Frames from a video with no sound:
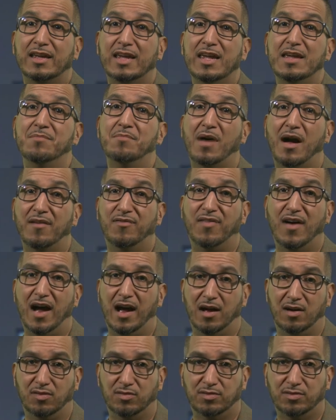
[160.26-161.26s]
Keep My
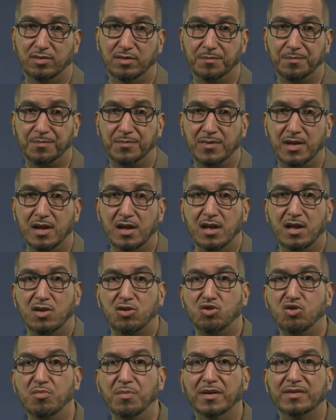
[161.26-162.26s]
Files.
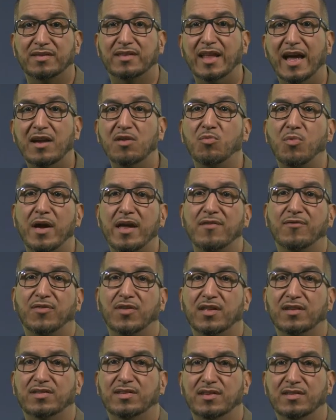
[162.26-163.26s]
You must then
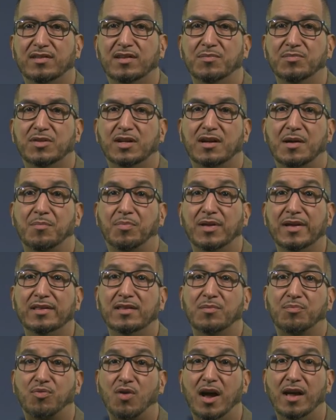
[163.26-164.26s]
wait for the system to
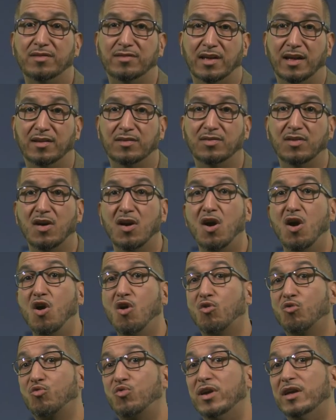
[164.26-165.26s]
complete the process,
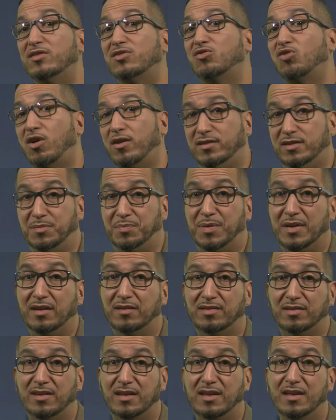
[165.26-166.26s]
restart the
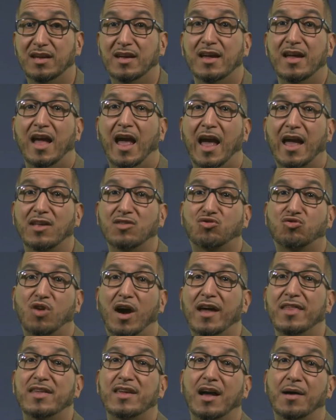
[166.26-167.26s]
PC, and
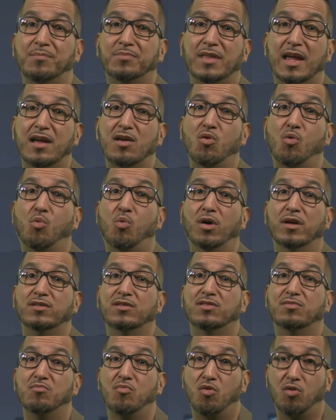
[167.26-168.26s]
try the update
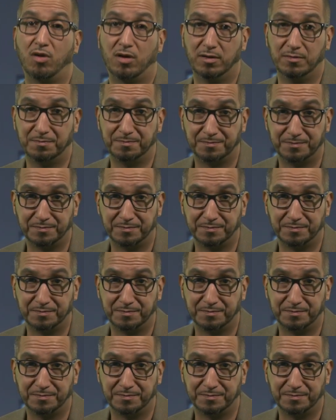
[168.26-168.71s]
once more.